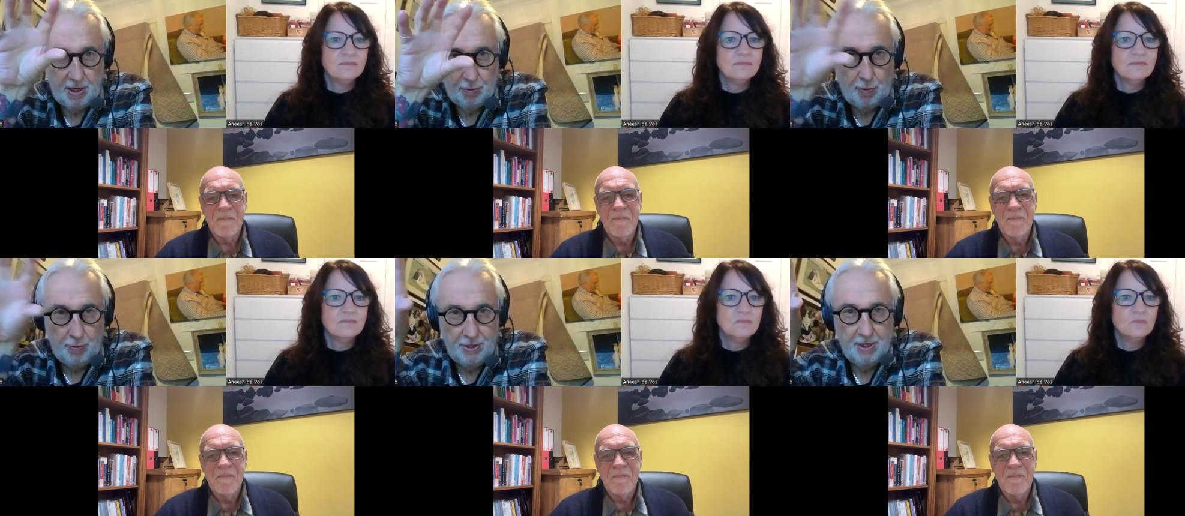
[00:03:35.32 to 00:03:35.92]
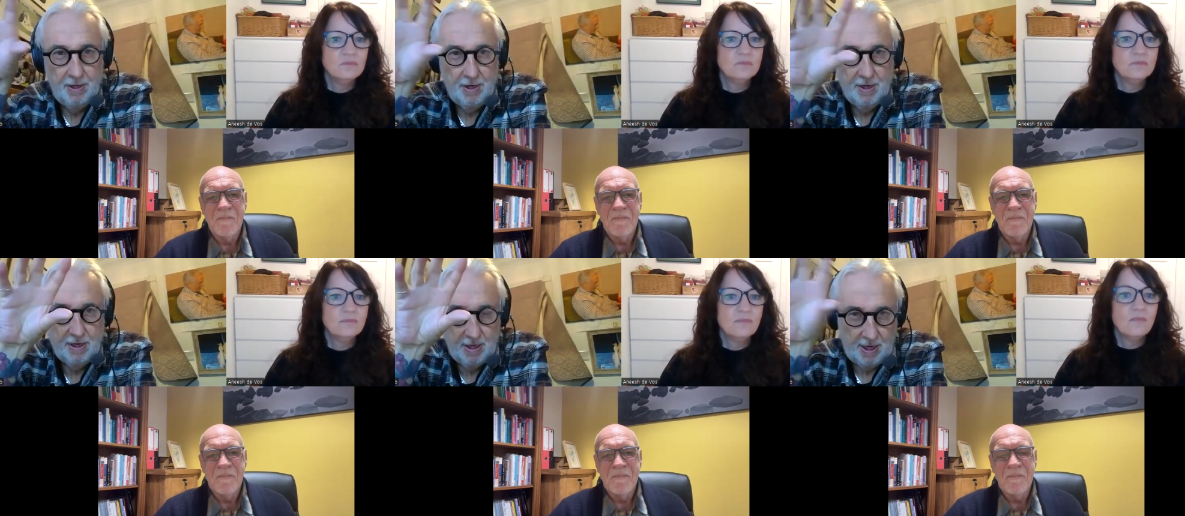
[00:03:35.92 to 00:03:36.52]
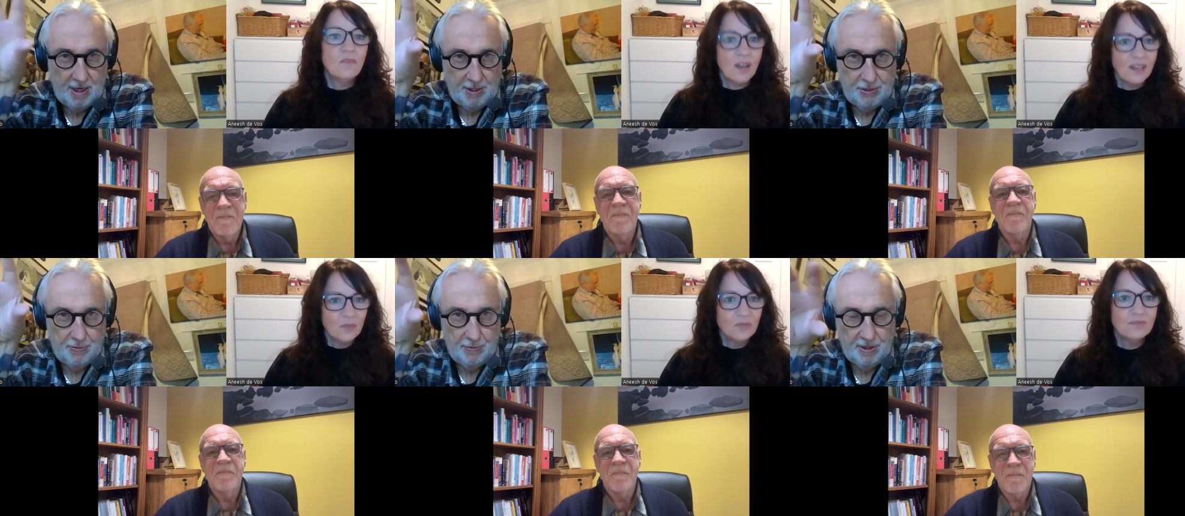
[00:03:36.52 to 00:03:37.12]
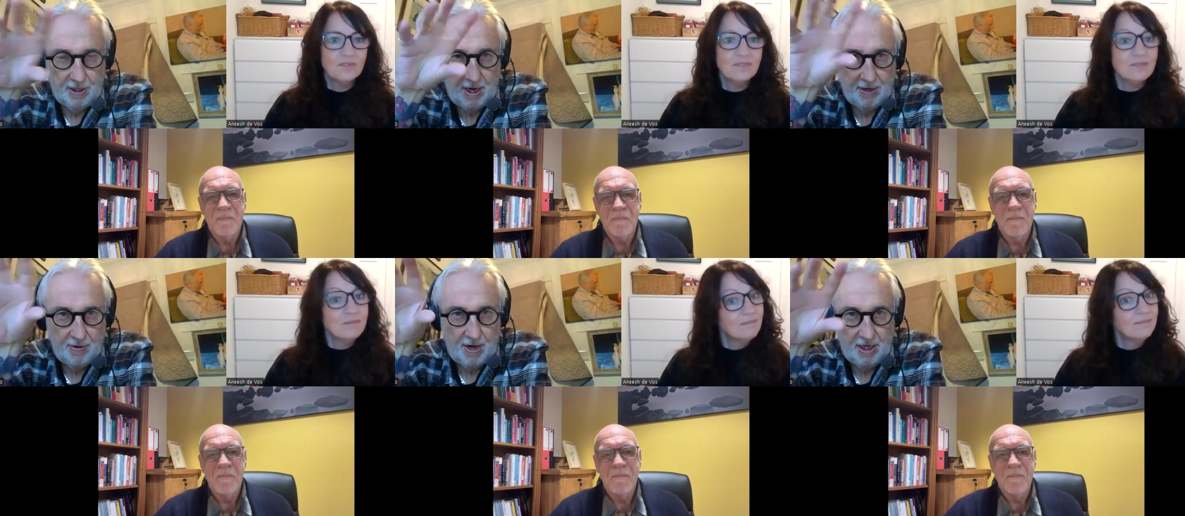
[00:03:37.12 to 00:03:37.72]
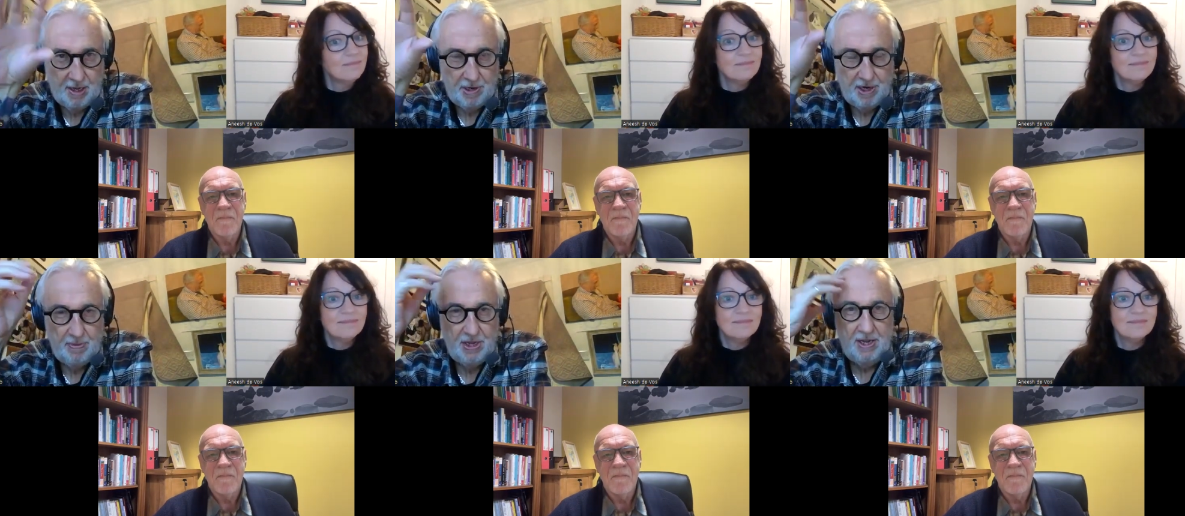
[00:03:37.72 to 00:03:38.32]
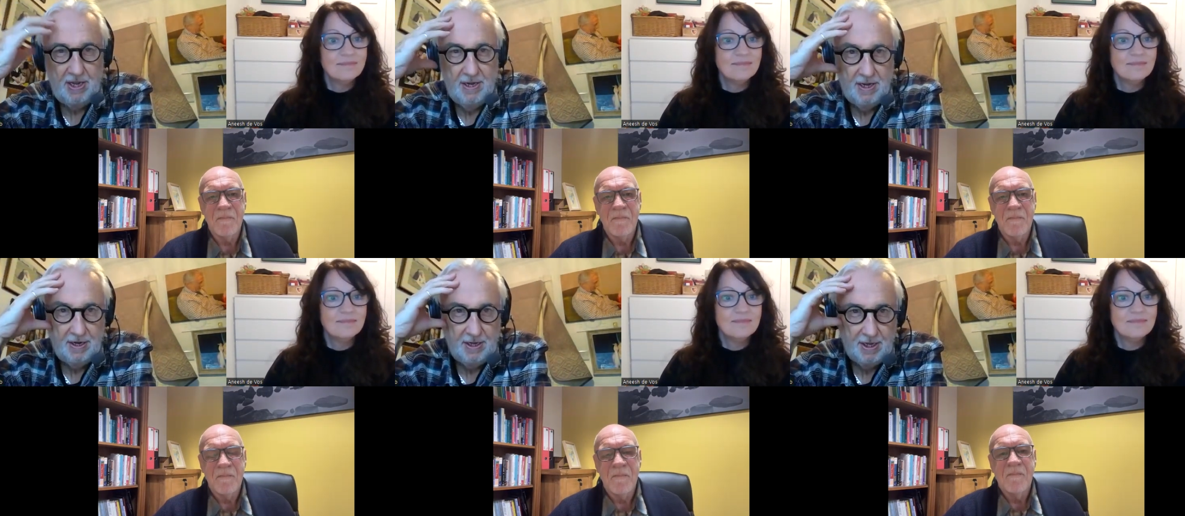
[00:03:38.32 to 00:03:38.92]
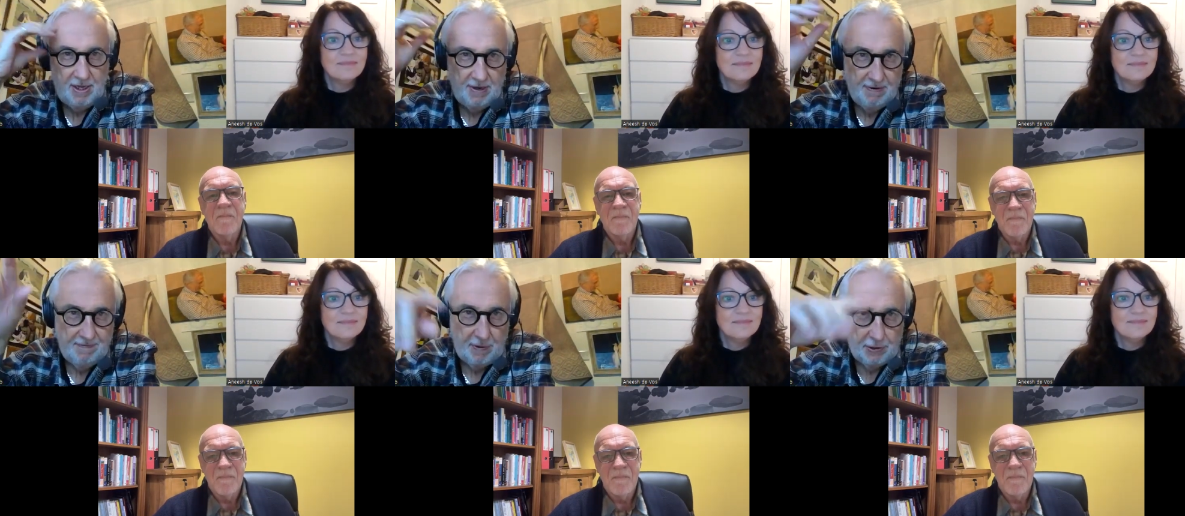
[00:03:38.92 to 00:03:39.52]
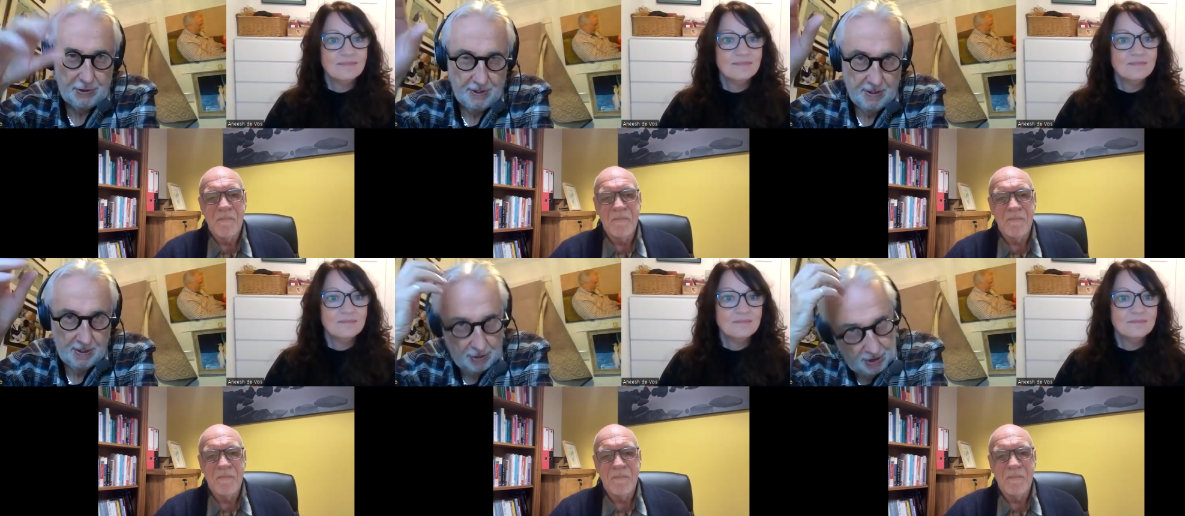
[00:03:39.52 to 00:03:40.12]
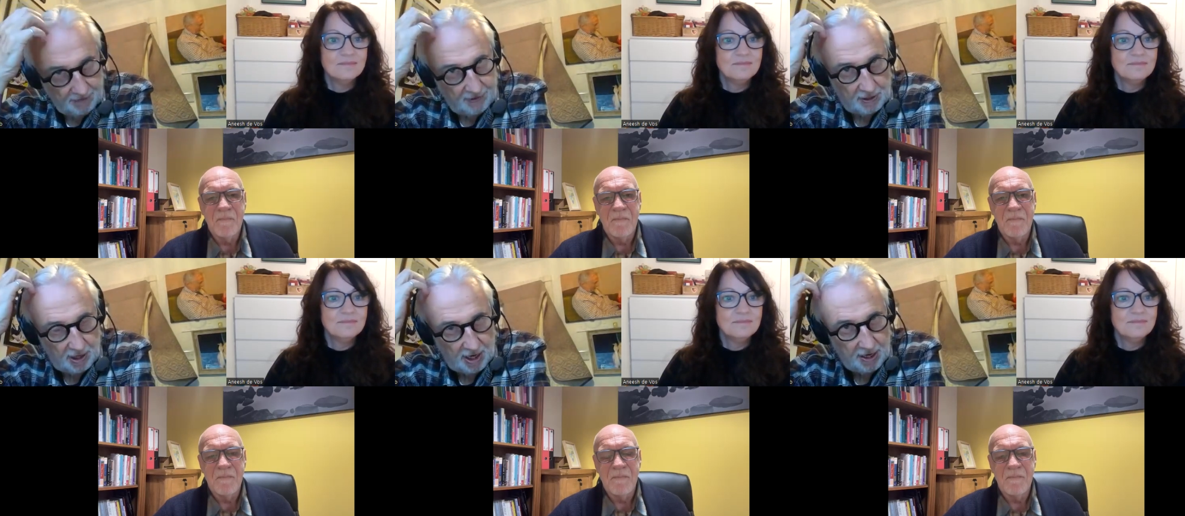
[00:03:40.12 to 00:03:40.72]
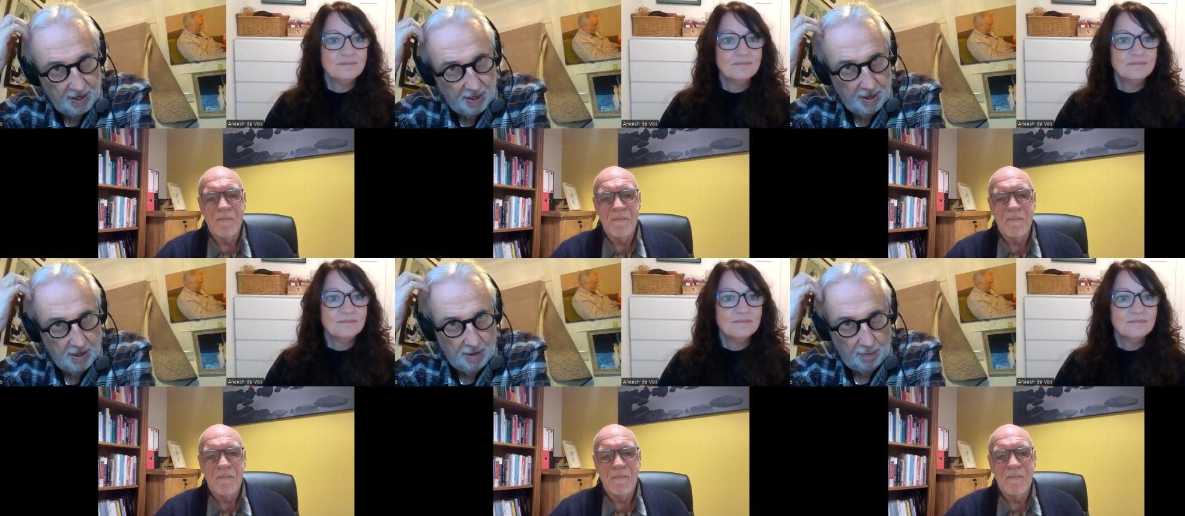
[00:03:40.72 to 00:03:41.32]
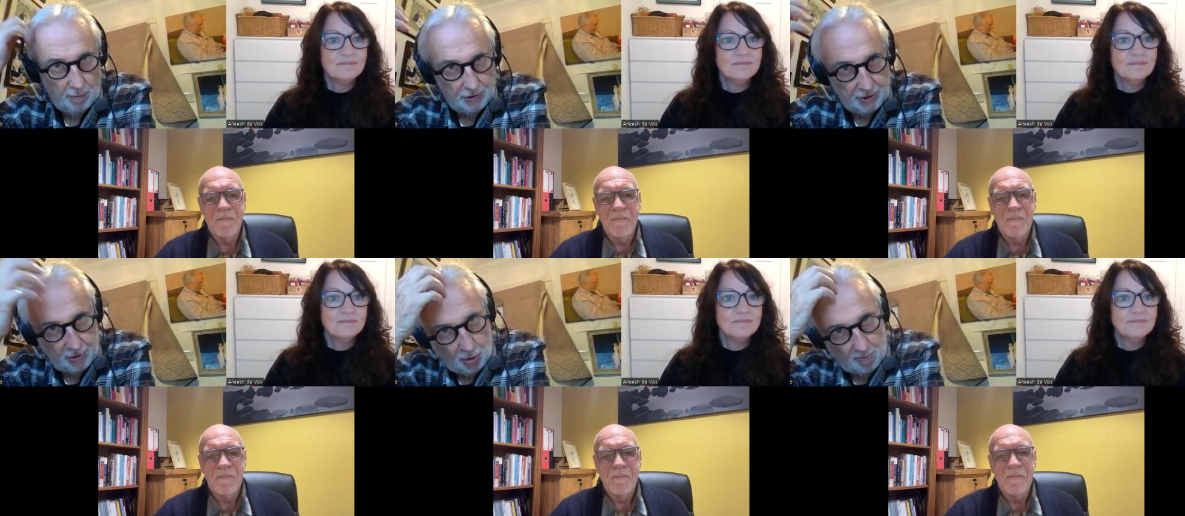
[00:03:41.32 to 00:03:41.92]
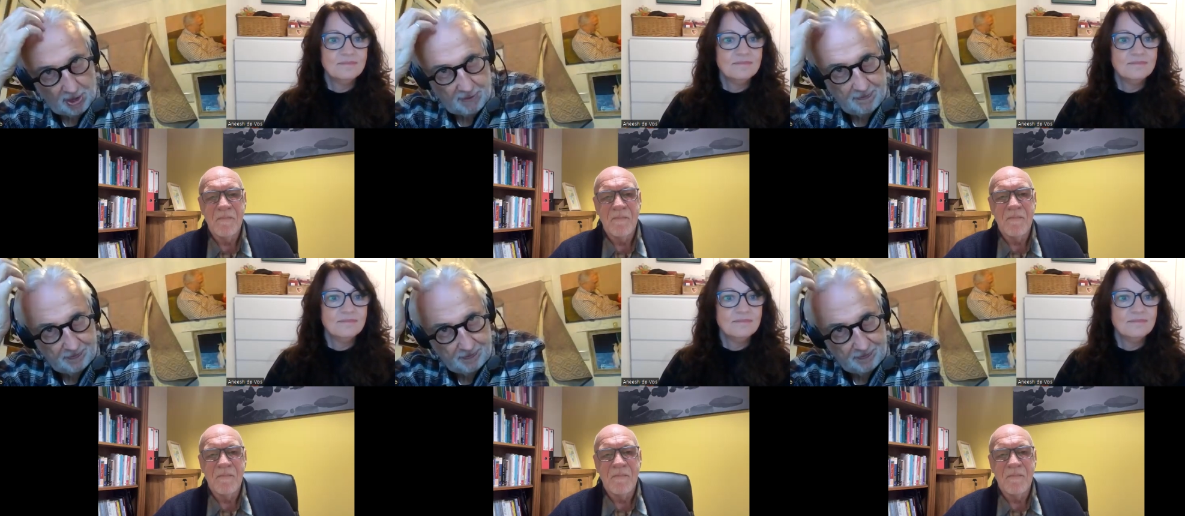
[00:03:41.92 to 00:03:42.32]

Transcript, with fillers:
Speaker 1: Grand, and so mm-hmm. the clan Grant came into being, and the first chief of the clan was a Norman,